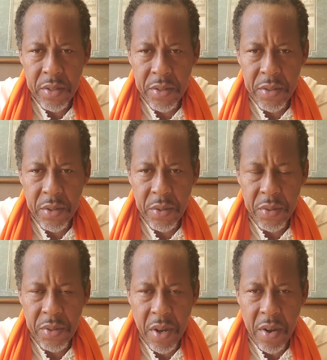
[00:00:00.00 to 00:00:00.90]
to
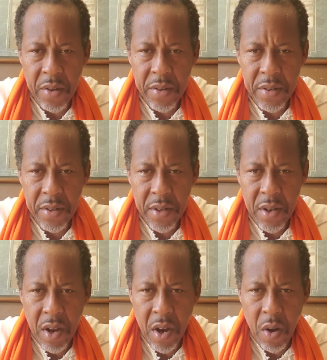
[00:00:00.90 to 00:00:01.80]
start
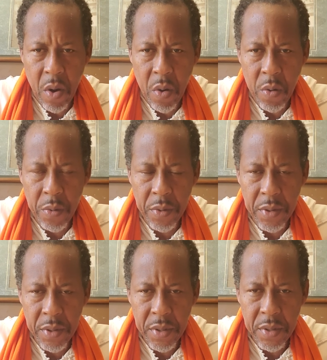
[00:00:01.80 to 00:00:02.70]
our own
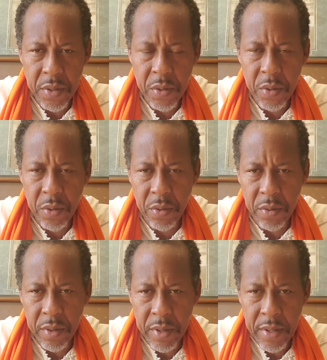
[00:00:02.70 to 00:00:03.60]
school
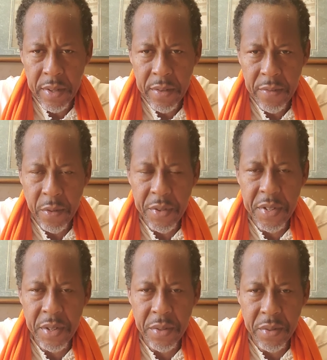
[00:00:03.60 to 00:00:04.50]
for
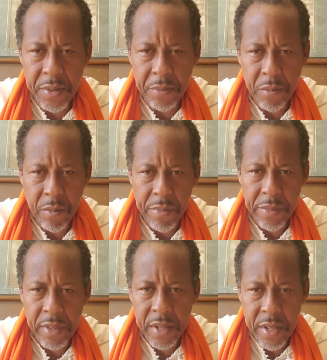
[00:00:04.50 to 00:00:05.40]
children,
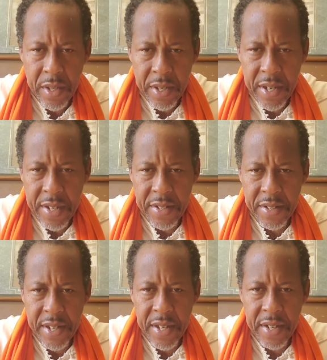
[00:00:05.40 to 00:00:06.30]

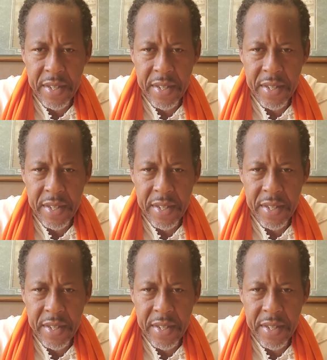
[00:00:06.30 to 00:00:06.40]
educating